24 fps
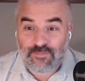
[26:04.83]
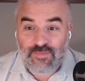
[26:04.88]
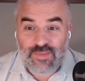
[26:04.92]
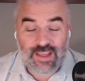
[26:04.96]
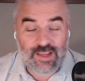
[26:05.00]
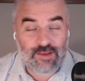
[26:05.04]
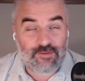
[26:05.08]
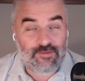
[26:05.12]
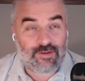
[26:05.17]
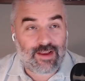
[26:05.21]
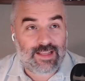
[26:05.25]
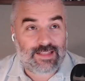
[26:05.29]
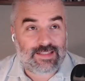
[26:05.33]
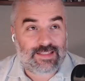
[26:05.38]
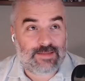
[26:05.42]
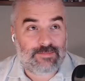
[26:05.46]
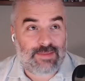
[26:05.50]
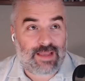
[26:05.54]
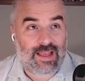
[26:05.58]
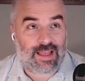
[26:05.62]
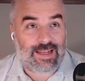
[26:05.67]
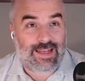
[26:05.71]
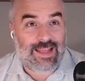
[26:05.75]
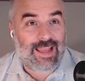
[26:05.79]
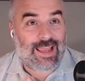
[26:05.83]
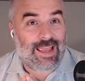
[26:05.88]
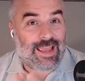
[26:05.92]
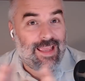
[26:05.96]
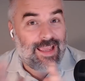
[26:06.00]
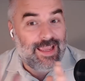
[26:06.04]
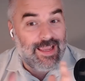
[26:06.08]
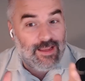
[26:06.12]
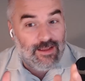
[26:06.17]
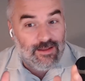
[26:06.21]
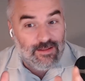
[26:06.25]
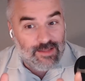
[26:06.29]
He writes about
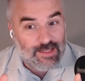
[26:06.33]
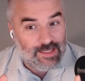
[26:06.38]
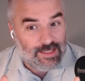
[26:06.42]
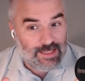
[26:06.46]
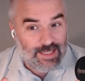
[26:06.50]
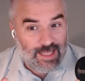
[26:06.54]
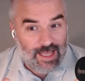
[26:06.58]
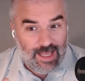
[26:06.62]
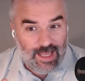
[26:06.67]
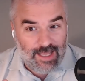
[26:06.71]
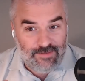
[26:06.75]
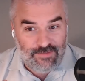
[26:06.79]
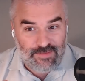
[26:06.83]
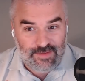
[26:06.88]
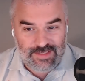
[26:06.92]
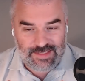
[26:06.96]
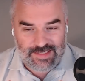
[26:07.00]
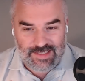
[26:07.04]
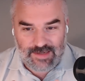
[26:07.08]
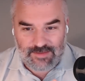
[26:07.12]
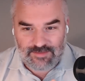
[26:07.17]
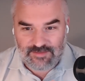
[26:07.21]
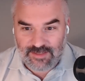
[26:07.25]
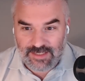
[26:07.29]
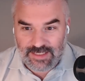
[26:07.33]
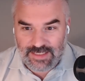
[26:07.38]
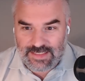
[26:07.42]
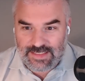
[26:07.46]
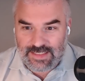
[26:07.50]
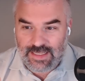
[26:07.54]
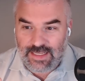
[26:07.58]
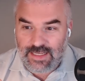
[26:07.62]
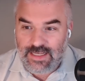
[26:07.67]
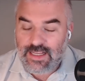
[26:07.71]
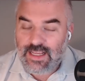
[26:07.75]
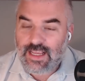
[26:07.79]
Hegel a lot for some
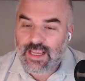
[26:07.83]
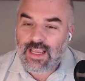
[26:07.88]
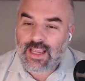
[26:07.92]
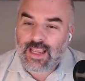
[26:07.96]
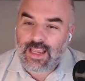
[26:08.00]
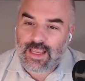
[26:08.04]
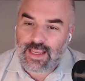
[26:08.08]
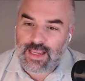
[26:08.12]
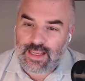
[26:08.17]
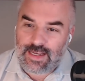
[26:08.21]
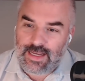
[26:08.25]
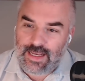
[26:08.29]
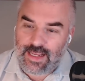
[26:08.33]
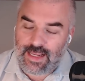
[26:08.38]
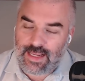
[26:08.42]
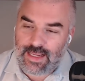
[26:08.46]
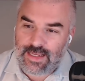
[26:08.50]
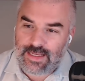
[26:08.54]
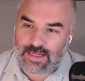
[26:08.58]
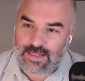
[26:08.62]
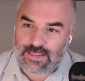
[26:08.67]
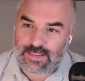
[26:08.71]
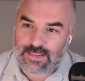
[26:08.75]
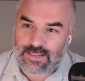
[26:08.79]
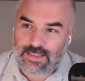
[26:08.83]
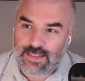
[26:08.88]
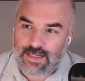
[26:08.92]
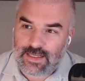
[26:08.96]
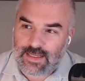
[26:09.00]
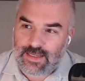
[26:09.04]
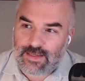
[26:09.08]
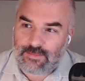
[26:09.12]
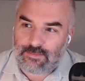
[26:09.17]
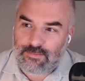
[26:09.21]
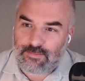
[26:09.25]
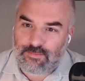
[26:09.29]
reason. It is
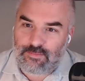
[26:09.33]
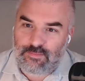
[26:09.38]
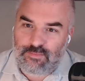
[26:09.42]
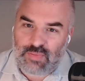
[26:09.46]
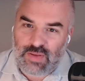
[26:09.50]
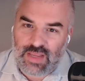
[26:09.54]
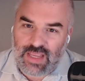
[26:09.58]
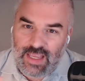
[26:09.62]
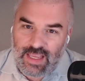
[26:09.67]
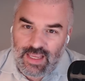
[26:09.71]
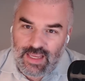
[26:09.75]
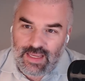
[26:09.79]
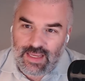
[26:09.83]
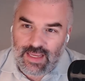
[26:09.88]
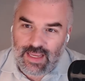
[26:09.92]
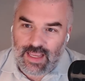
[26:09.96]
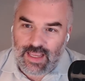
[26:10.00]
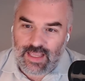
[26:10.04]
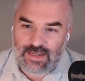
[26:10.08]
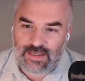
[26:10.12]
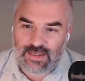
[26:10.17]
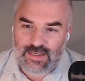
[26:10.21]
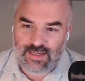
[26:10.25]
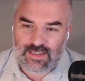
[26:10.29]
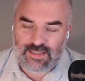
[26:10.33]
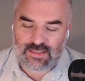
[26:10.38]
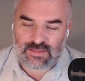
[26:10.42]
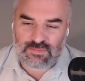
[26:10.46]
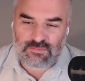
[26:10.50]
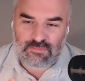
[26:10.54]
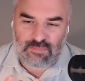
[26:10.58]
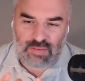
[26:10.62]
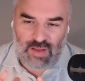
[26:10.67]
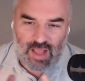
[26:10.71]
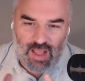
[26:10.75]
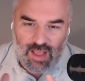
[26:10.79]
big and it is
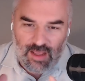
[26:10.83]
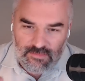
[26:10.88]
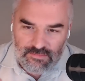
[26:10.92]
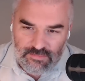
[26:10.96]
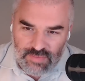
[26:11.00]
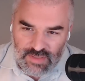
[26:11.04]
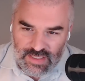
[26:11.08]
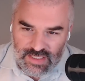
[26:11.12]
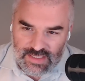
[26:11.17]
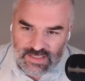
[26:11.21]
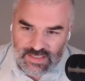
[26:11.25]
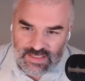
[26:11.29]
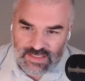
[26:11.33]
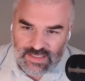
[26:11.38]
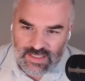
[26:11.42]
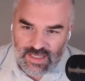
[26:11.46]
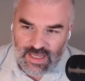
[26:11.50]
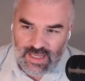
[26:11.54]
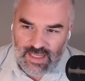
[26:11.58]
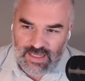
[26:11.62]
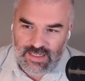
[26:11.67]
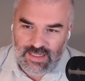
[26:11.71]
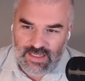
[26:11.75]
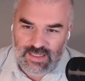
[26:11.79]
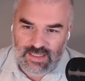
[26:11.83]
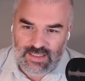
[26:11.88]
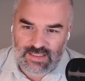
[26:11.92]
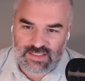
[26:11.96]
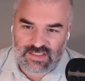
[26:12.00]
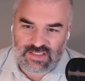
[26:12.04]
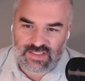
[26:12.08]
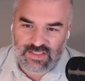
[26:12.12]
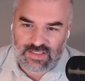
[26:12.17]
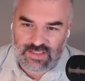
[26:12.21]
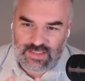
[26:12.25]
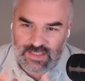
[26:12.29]
pompous and it is
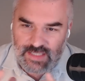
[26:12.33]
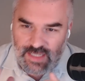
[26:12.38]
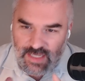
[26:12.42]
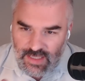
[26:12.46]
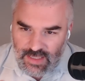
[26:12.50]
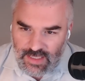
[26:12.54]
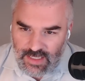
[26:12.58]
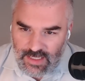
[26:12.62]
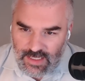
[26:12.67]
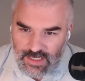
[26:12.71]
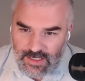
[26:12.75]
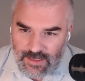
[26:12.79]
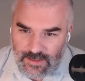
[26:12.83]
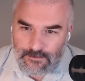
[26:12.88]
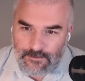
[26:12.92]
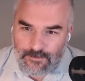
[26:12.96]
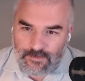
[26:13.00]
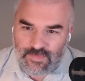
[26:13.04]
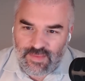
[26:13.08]
silly.